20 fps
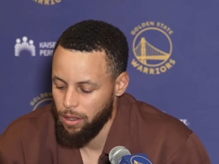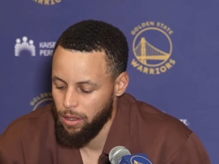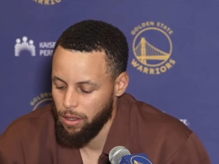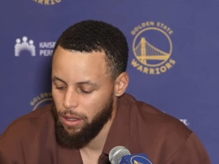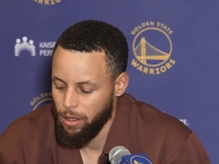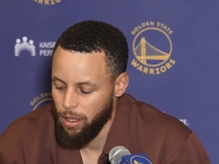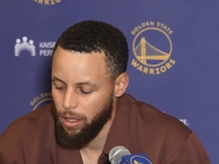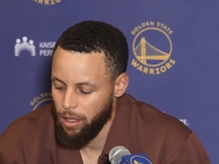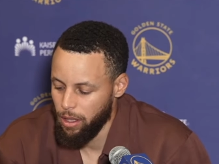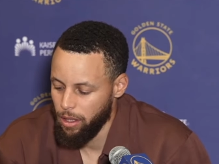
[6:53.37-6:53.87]

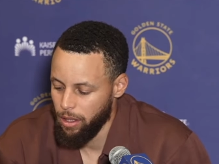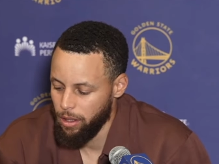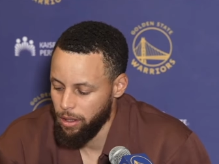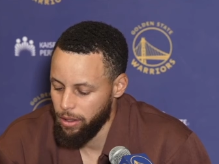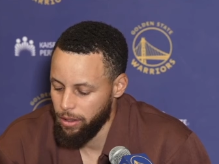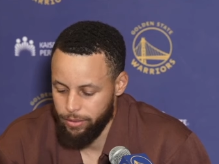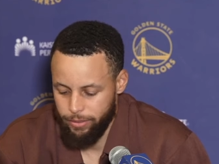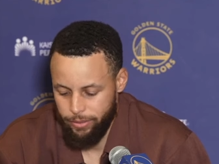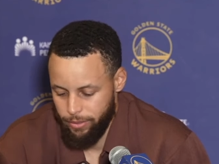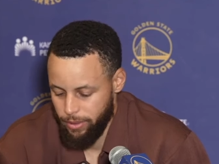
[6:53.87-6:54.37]
about?
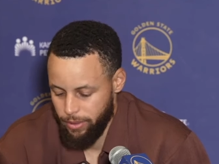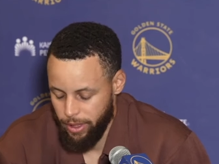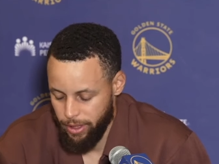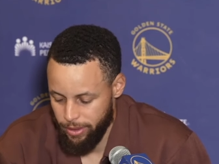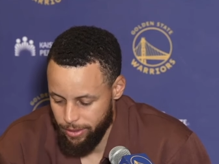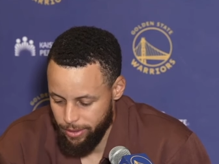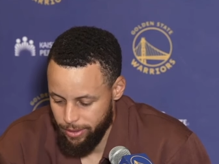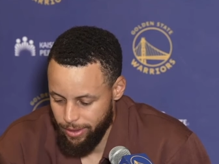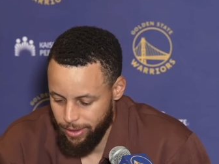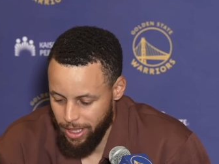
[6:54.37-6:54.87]
Uh,
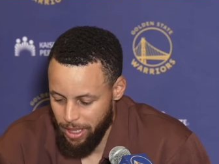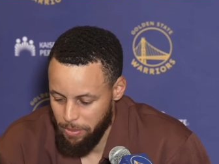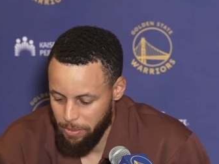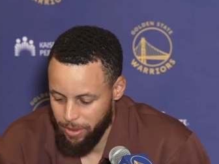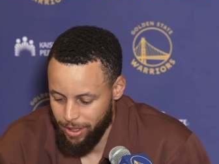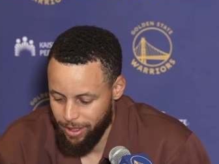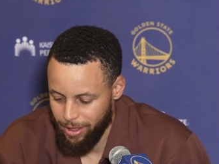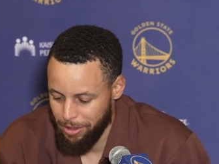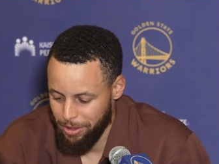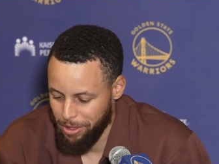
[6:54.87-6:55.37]
yeah, just happy
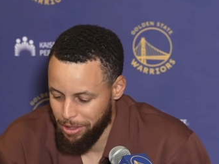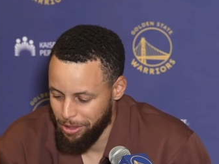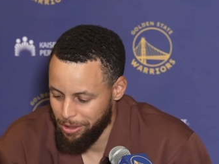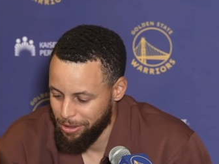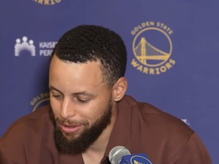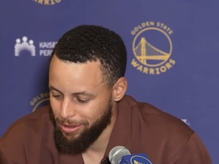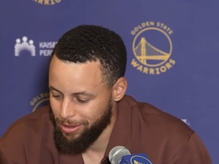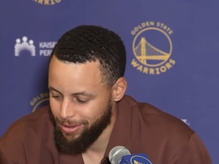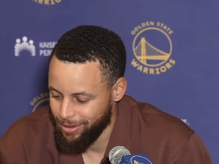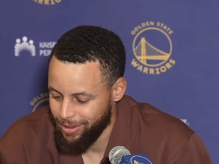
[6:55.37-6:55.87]
to get a
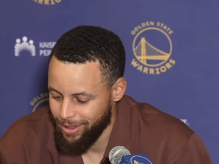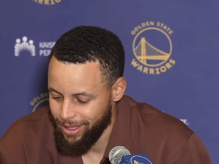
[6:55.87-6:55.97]
call